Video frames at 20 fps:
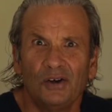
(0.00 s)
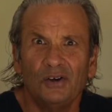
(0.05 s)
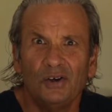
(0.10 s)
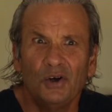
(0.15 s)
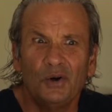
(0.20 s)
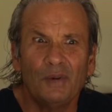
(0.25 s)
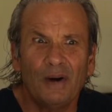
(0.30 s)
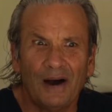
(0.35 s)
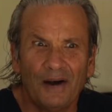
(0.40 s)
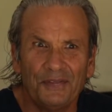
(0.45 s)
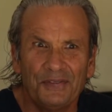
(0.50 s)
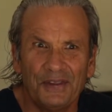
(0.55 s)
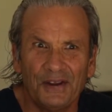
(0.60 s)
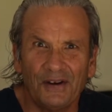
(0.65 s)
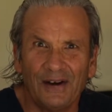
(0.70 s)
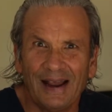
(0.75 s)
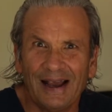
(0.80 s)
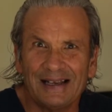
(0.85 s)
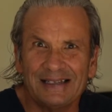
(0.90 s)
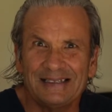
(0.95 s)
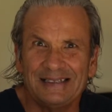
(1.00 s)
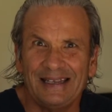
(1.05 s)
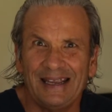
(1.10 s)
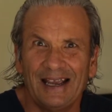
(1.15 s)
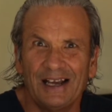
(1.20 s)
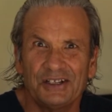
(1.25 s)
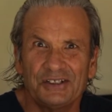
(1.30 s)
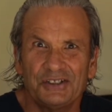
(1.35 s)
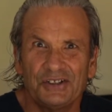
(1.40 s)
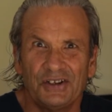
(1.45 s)
Who out there has the
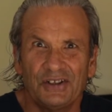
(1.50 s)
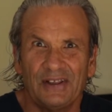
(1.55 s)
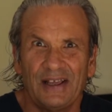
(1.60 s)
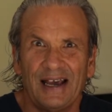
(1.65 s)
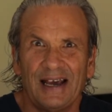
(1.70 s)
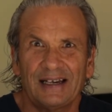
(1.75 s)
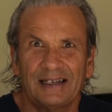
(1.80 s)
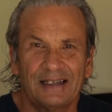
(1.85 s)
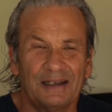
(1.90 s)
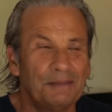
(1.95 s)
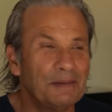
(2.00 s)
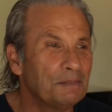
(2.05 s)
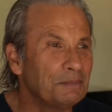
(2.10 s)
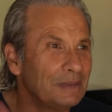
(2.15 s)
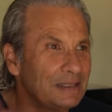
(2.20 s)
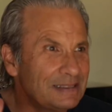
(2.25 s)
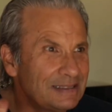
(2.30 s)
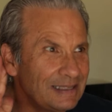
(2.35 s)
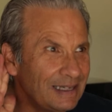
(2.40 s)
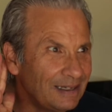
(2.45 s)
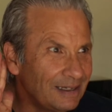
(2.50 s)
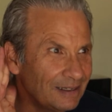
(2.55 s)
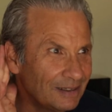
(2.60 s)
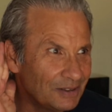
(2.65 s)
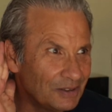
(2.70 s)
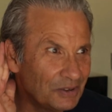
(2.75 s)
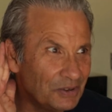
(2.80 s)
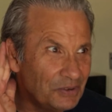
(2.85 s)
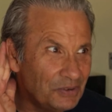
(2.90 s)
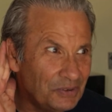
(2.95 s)
answer to that? Come on, I'm listening.
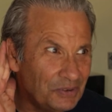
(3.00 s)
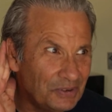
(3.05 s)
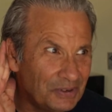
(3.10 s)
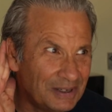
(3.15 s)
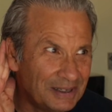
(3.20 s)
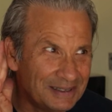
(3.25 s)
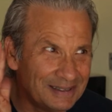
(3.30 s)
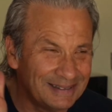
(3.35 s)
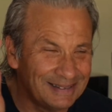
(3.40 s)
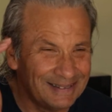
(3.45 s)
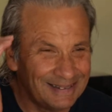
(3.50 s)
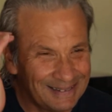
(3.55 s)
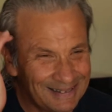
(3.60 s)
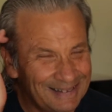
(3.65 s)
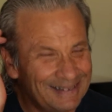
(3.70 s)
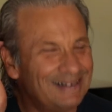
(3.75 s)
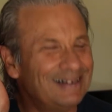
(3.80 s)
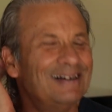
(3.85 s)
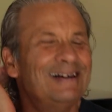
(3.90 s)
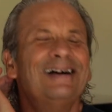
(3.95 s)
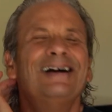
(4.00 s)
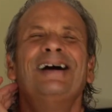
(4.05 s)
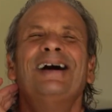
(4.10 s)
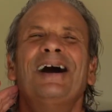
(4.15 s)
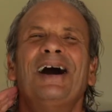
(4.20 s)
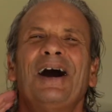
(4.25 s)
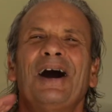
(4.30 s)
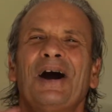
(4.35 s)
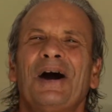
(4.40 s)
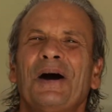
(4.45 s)
Who?
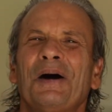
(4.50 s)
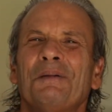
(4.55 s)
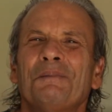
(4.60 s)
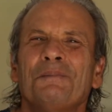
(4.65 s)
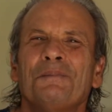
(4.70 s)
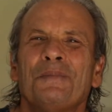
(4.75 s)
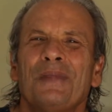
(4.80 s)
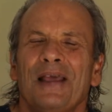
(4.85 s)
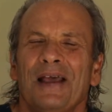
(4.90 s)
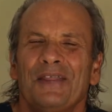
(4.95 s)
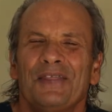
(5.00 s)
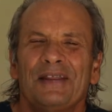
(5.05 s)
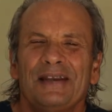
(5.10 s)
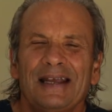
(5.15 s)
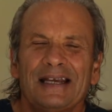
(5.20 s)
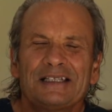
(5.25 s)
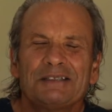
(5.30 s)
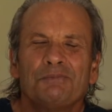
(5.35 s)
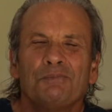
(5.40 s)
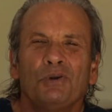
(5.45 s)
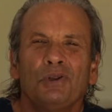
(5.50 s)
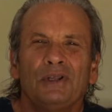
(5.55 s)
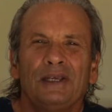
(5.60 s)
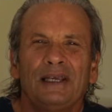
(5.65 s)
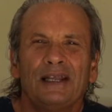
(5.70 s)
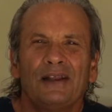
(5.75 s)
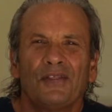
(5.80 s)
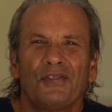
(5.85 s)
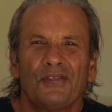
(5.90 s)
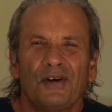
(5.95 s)
The next
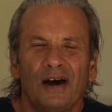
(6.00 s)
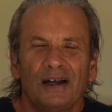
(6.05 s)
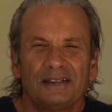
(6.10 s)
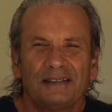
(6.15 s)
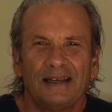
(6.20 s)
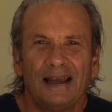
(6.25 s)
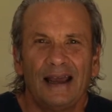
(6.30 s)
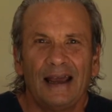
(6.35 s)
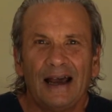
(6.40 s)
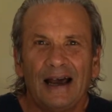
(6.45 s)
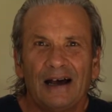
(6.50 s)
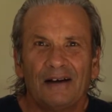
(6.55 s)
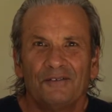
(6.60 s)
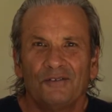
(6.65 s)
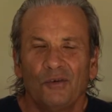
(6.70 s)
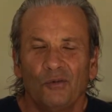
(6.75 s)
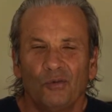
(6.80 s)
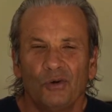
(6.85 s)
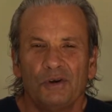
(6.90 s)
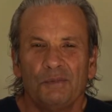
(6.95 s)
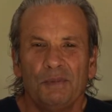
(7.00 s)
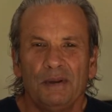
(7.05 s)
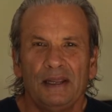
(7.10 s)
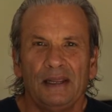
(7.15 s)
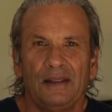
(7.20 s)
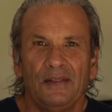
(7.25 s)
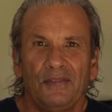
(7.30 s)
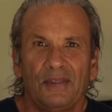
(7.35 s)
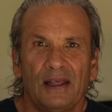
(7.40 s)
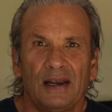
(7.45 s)
brilliant thought to have would
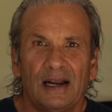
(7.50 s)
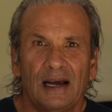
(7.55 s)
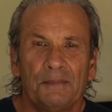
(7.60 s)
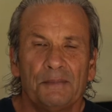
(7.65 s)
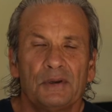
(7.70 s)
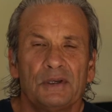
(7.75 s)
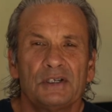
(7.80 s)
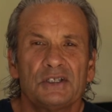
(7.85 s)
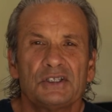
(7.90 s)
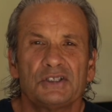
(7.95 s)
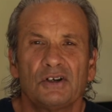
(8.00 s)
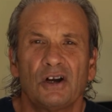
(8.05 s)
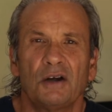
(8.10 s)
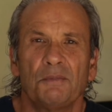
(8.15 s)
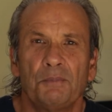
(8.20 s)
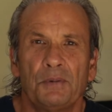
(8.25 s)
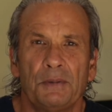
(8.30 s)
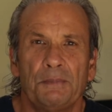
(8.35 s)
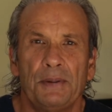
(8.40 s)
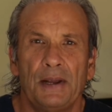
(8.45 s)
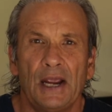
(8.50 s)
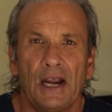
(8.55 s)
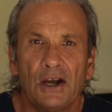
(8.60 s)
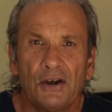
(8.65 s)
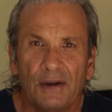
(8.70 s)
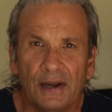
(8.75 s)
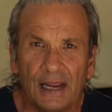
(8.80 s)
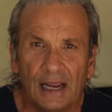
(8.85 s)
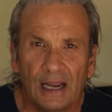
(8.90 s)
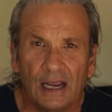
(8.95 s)
be that I'm going to start
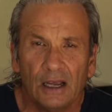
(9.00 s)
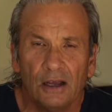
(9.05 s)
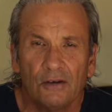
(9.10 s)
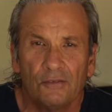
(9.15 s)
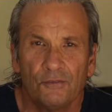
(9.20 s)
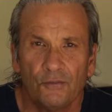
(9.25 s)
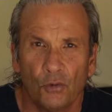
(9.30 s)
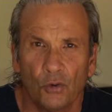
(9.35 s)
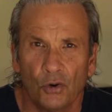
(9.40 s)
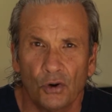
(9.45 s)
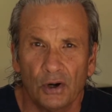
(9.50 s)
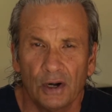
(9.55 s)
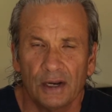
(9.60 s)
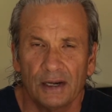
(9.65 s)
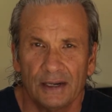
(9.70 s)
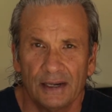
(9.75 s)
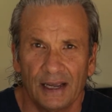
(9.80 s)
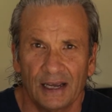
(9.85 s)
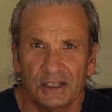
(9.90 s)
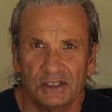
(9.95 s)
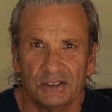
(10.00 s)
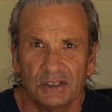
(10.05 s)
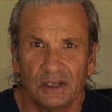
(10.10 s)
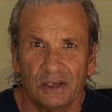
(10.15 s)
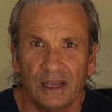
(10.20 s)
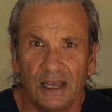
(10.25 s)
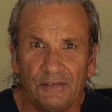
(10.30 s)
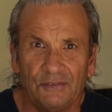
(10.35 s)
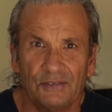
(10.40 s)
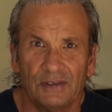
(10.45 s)
preparing for next
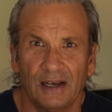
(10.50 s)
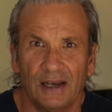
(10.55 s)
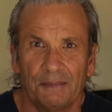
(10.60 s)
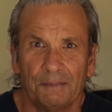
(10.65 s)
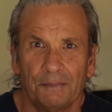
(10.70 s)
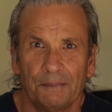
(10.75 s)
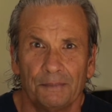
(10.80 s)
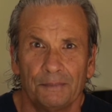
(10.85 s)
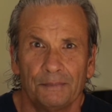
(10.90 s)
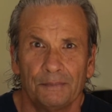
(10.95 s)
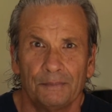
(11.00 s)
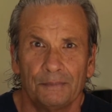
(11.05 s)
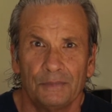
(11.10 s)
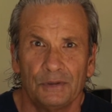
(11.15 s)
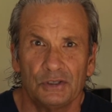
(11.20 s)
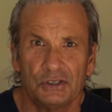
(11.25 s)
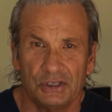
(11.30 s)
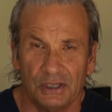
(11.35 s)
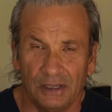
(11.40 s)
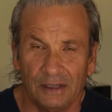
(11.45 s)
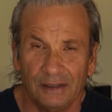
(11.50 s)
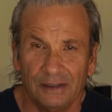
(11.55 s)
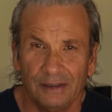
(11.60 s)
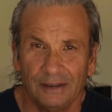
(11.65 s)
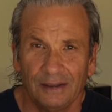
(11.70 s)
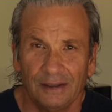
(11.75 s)
lifetime, you see?